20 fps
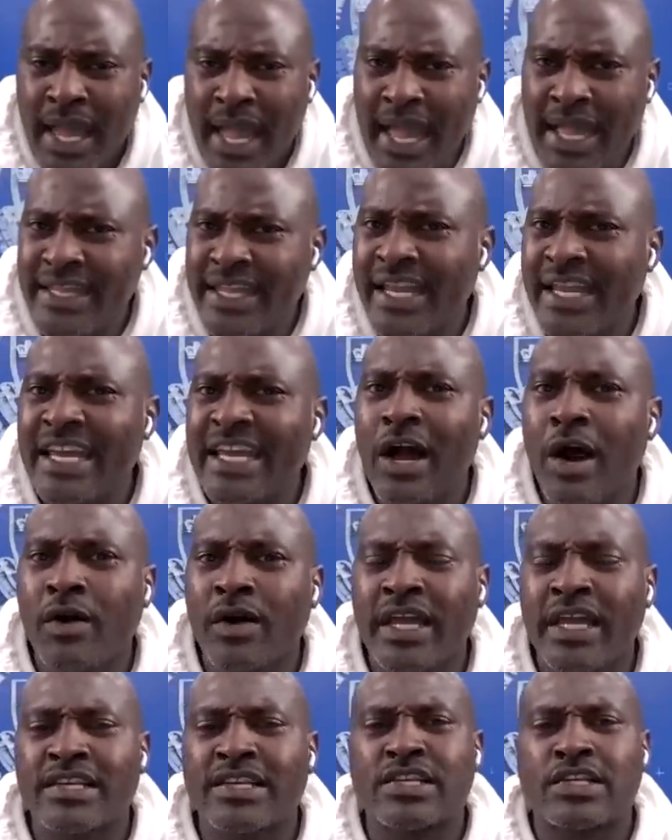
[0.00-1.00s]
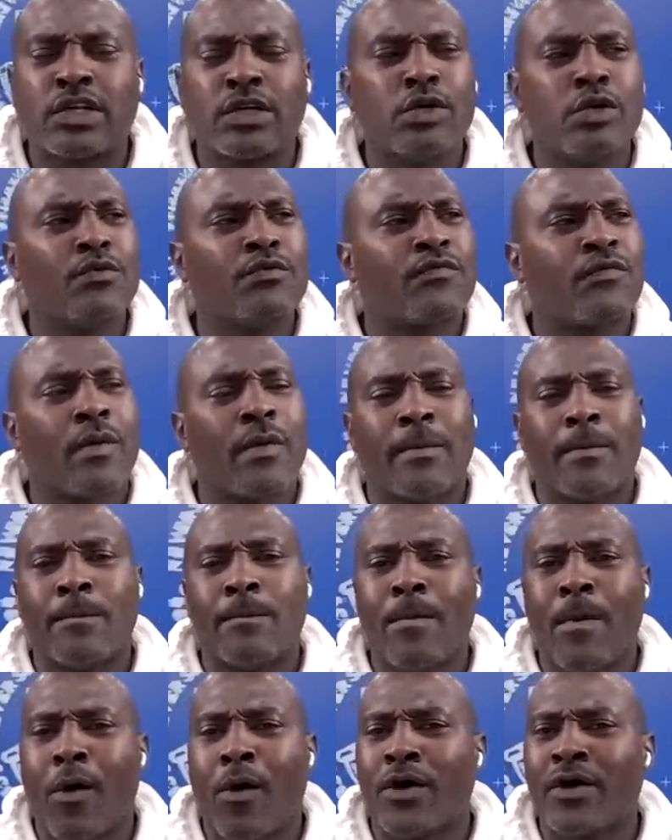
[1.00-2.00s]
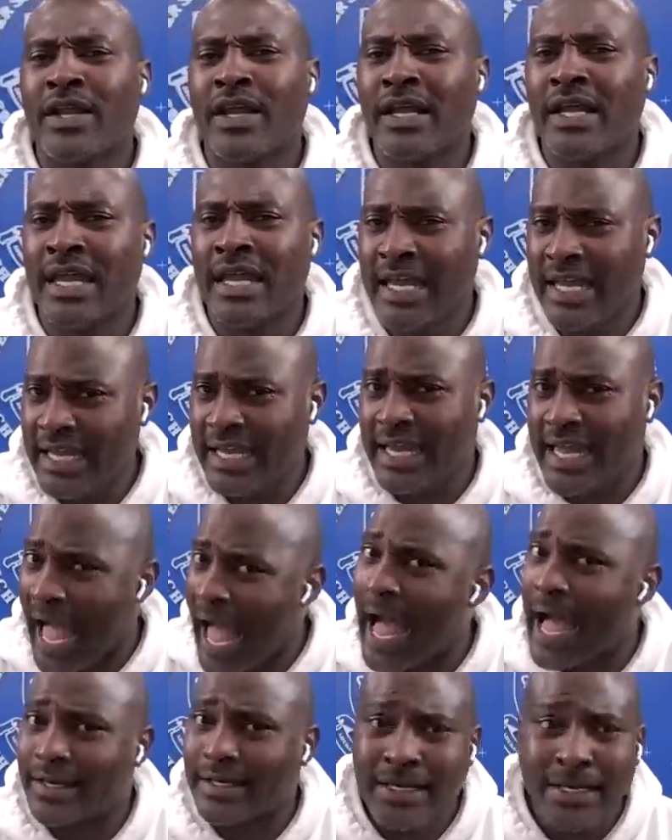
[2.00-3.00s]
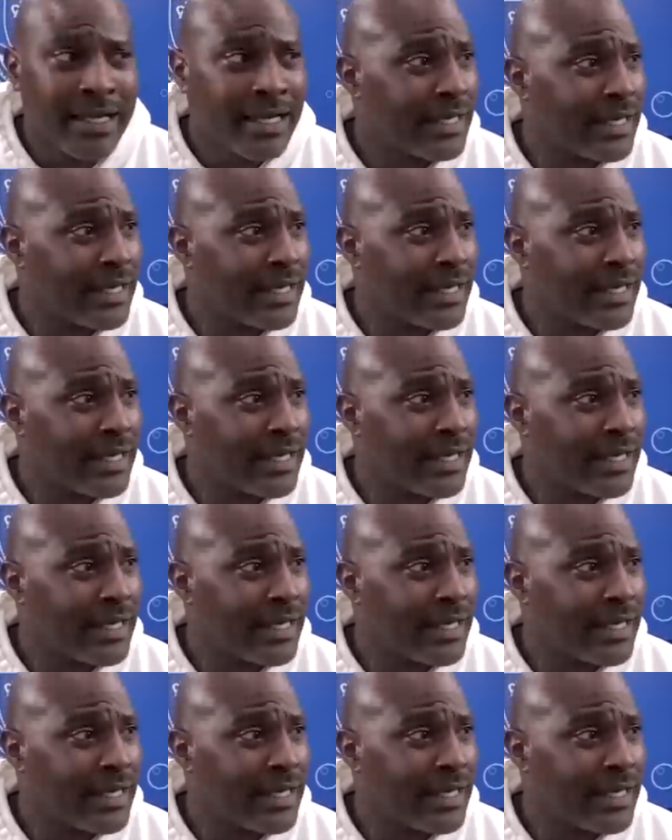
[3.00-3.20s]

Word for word: And then he gonna get sued for more than he got.